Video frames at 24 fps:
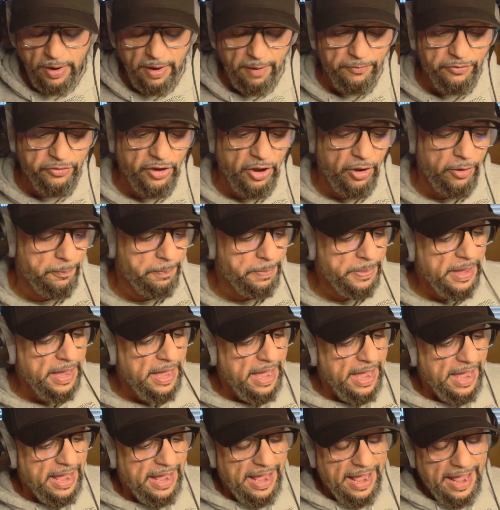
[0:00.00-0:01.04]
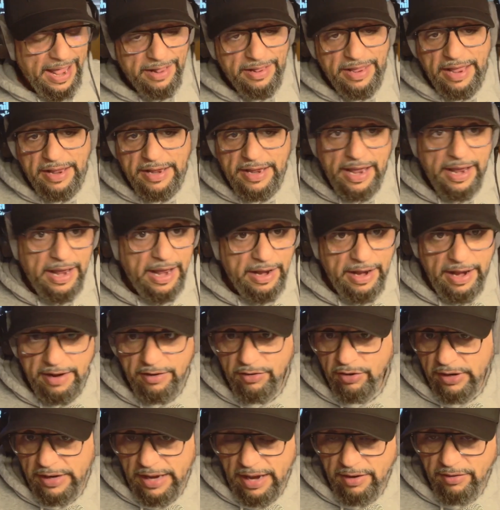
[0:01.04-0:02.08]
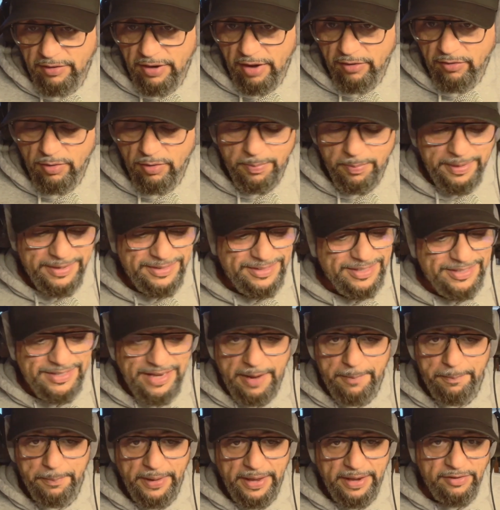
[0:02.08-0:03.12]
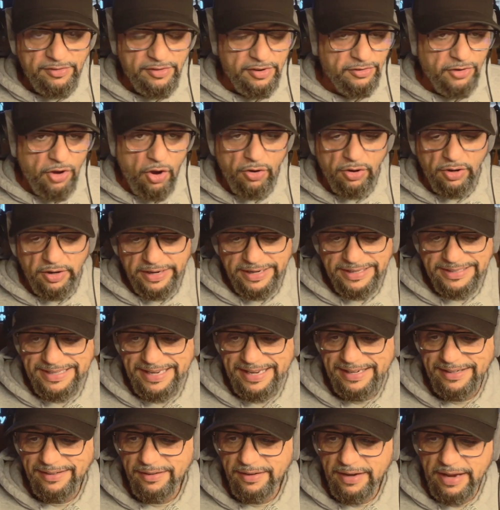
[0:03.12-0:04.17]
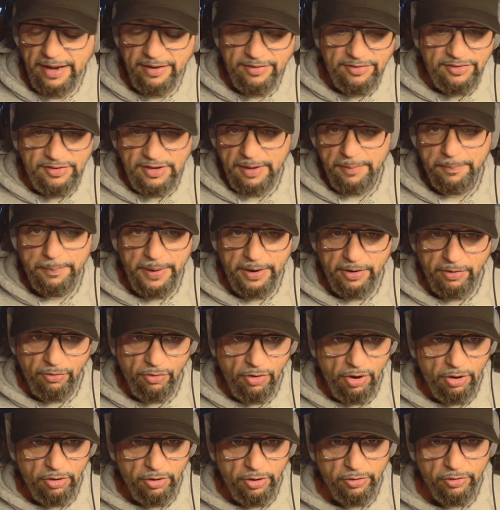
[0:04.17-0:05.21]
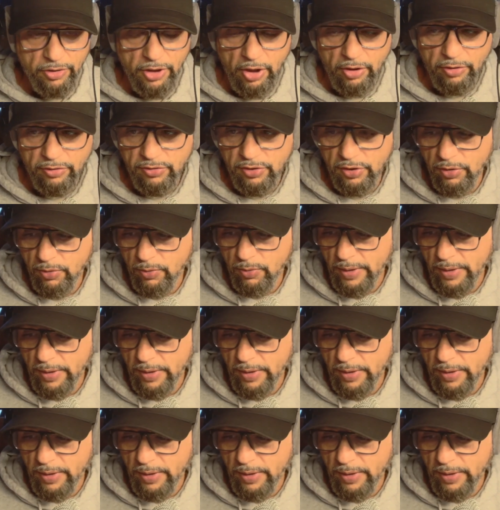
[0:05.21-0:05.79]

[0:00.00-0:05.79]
So, and to get in touch with me, it's the same place. Just go to LinkedIn. It's Tim Pecoraro. Go to